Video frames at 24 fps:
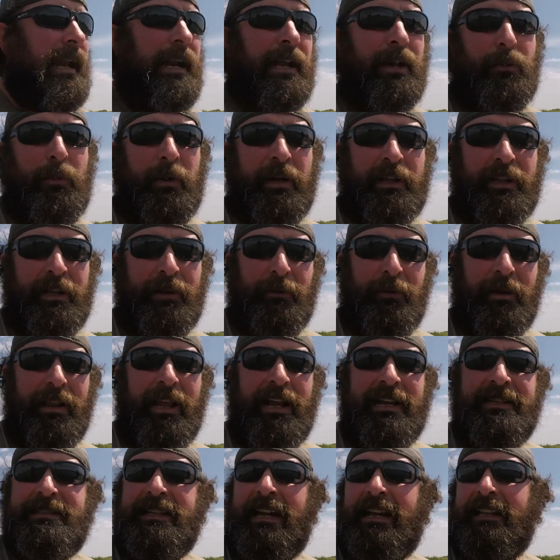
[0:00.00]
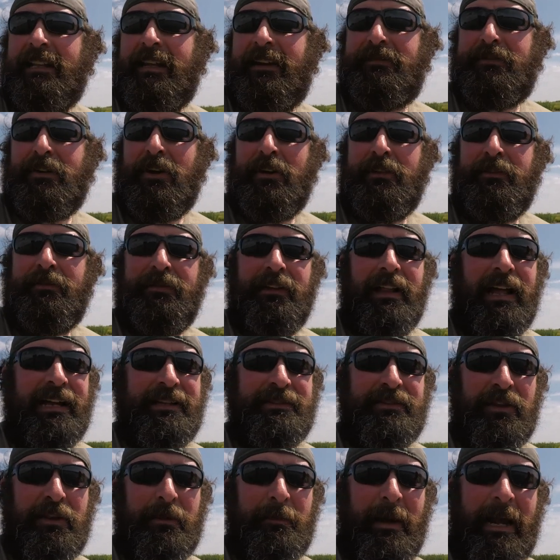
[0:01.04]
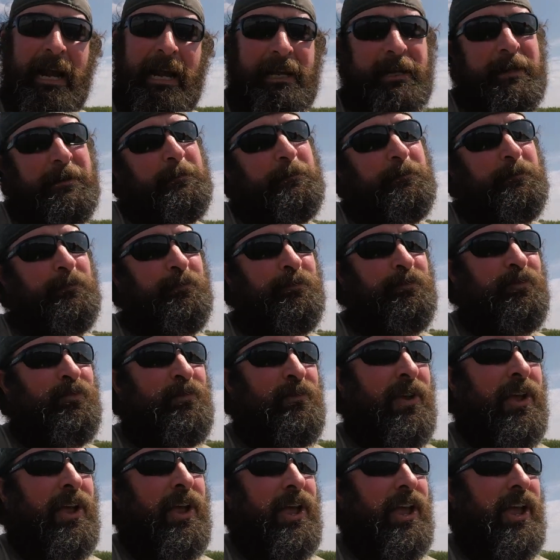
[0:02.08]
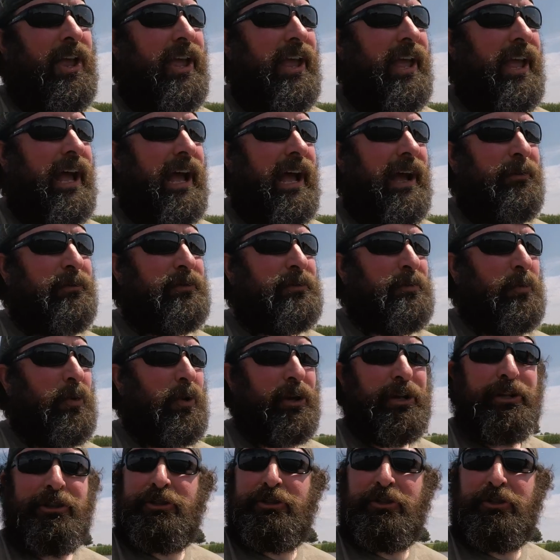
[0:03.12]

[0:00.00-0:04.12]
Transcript: and I quickly realized I left all the flies on the bank. I was more